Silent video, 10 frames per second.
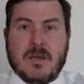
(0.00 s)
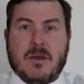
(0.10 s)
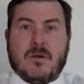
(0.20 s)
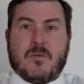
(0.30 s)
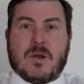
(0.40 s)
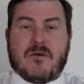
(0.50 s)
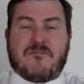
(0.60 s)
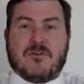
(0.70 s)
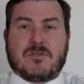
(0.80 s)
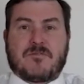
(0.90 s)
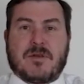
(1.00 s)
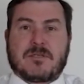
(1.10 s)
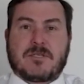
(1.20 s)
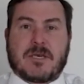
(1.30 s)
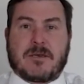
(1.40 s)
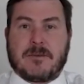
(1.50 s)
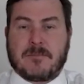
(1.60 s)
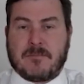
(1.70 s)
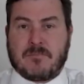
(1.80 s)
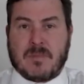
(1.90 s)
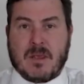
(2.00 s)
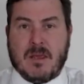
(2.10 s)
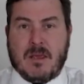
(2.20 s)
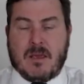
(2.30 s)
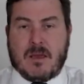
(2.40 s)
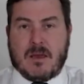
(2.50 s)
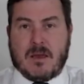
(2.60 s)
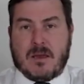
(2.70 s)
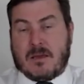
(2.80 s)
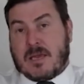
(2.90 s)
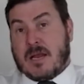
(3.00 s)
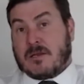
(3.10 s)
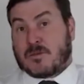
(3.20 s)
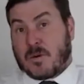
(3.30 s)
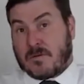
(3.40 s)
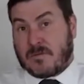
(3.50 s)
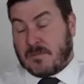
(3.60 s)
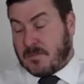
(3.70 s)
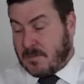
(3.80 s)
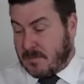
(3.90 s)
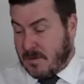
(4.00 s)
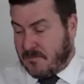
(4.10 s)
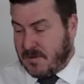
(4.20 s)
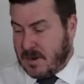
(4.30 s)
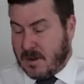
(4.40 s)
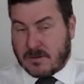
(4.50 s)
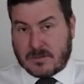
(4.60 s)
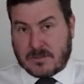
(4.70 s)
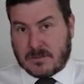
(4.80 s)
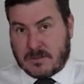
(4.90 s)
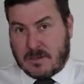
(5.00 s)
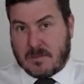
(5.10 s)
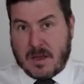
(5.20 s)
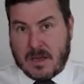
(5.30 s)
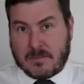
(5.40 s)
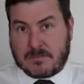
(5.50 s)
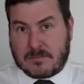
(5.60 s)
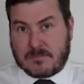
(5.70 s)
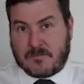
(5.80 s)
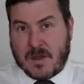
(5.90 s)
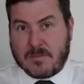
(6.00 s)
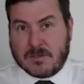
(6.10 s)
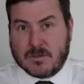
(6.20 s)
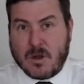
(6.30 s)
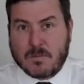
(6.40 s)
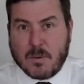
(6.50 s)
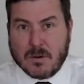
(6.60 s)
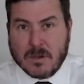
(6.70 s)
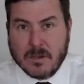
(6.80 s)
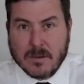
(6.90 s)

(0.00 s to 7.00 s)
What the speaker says: when I first fell sick, again, it's one of the videos in my famous notebook